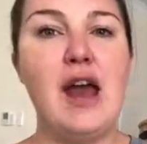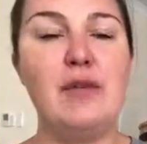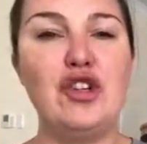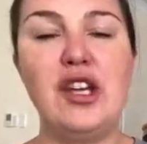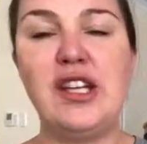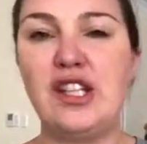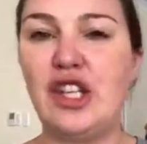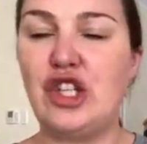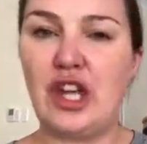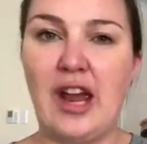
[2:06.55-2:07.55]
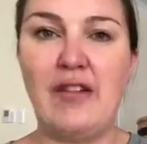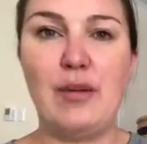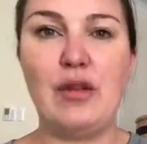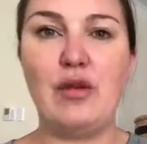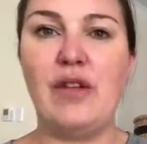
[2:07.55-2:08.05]
She is going to share it
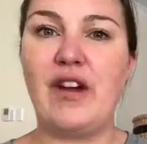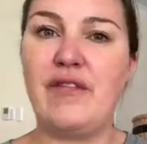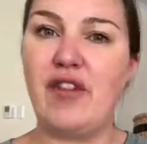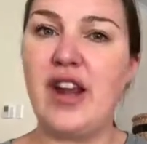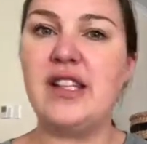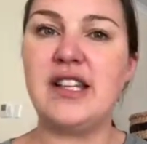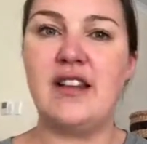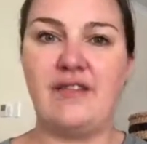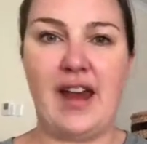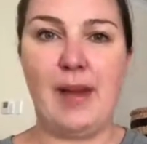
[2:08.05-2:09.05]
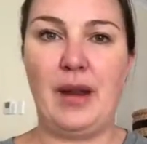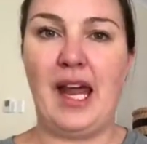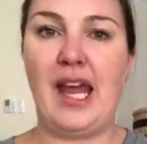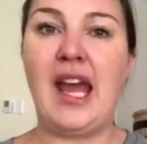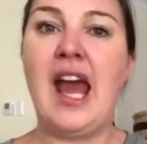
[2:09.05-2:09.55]
with all of her friends and her
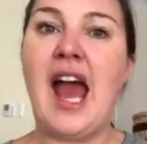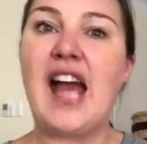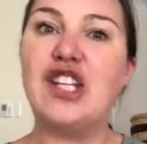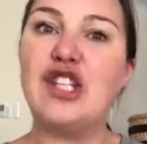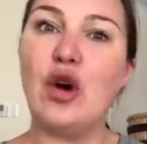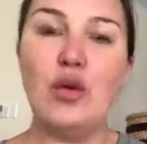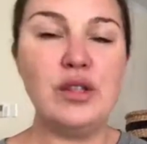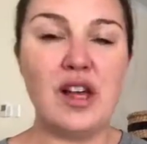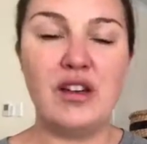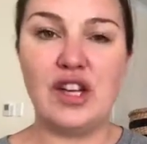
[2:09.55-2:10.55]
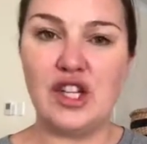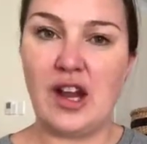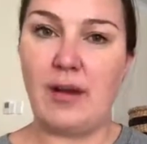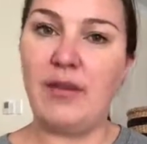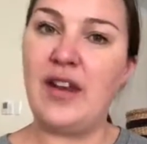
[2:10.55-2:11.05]
family, and she's also going to
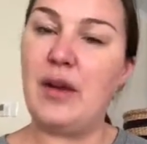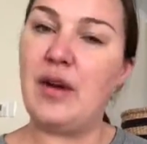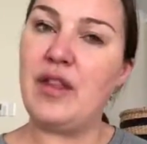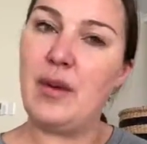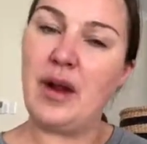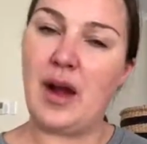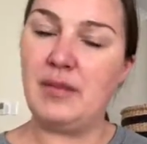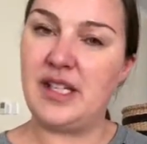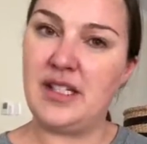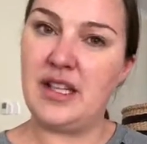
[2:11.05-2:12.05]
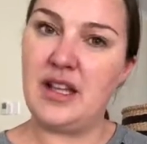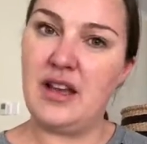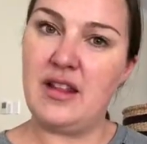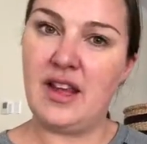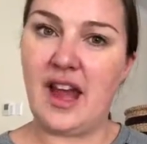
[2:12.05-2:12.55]
share it with anyone that comes into
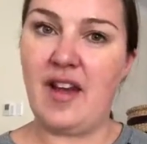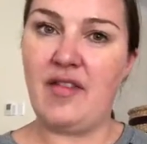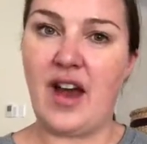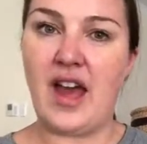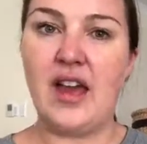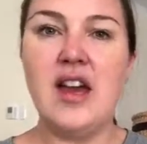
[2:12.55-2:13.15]
the cafe.